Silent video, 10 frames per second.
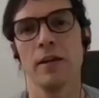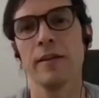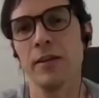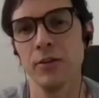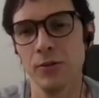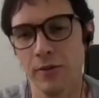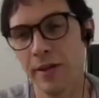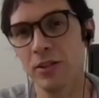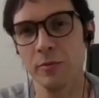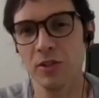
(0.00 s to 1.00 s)
Thank you.
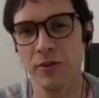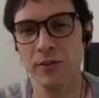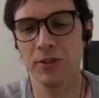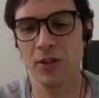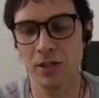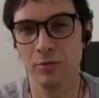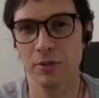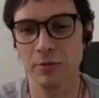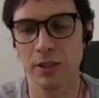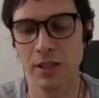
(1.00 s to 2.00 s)
Thank you so much for the talk. It
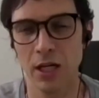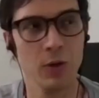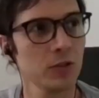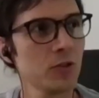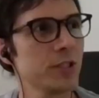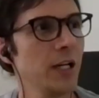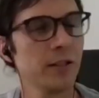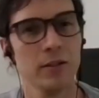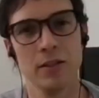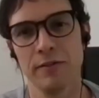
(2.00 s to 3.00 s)
was great. I want to
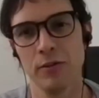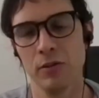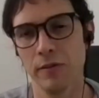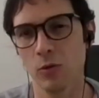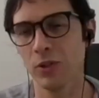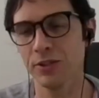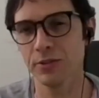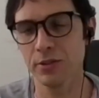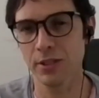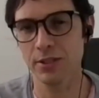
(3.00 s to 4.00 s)
channel a few of the
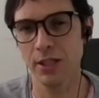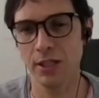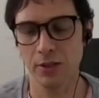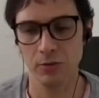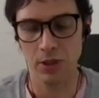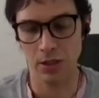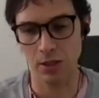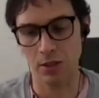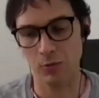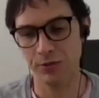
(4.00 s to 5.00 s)
questions in the chat into
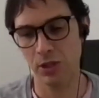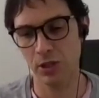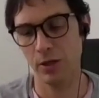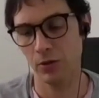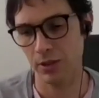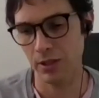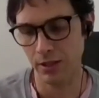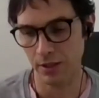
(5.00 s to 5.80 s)
a, question about uh,